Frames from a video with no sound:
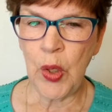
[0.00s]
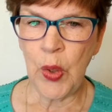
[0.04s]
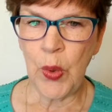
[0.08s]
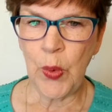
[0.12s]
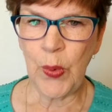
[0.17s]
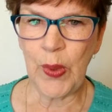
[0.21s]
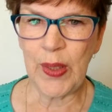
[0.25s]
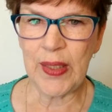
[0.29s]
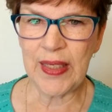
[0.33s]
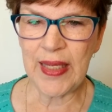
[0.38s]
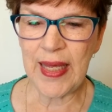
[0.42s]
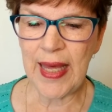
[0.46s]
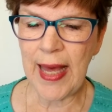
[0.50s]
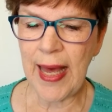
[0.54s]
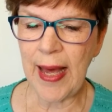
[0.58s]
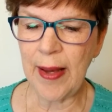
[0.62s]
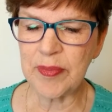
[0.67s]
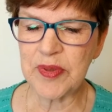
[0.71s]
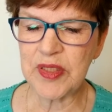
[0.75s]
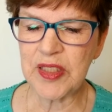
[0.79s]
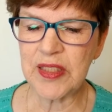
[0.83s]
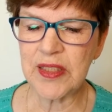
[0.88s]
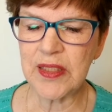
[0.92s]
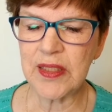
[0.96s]
When
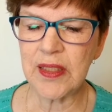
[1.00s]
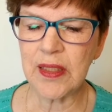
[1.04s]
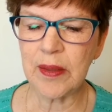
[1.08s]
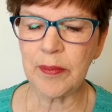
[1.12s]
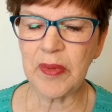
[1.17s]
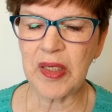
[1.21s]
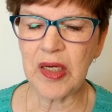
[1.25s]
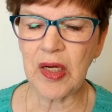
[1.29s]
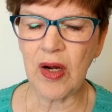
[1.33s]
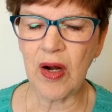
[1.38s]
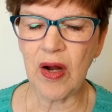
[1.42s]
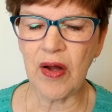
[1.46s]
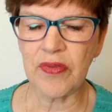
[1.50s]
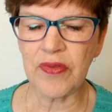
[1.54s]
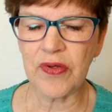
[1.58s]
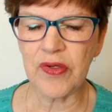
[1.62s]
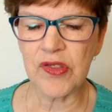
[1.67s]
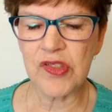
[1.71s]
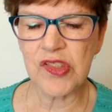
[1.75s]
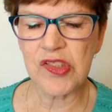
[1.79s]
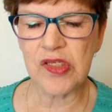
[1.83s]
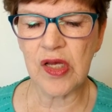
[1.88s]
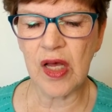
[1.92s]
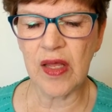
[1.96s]
Captain MacArthur
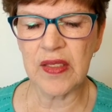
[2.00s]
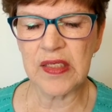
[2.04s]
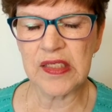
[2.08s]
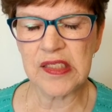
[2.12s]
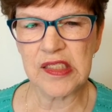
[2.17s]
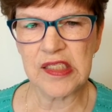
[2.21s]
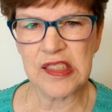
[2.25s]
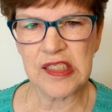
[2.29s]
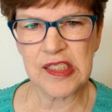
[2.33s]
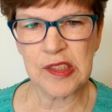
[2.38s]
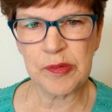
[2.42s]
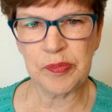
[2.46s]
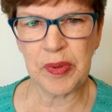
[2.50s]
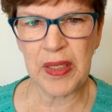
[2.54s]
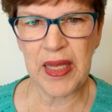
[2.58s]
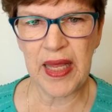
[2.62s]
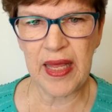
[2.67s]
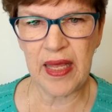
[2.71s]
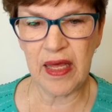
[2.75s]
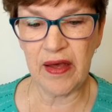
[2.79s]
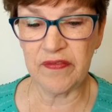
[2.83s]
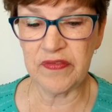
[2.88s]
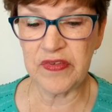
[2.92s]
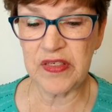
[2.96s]
saw this
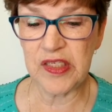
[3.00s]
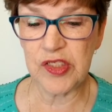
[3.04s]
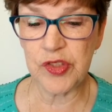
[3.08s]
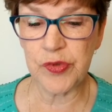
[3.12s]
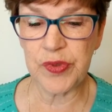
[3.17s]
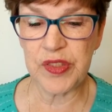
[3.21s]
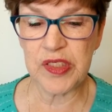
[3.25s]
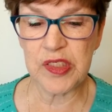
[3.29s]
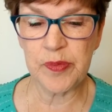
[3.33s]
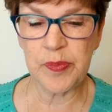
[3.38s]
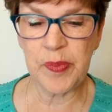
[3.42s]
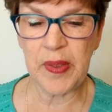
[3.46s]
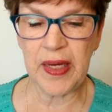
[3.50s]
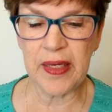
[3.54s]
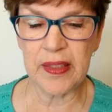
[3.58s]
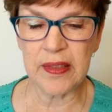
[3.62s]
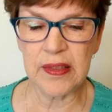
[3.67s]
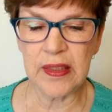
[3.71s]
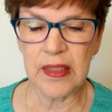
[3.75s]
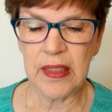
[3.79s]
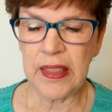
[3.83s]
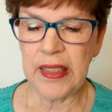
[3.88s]
display of disrespect,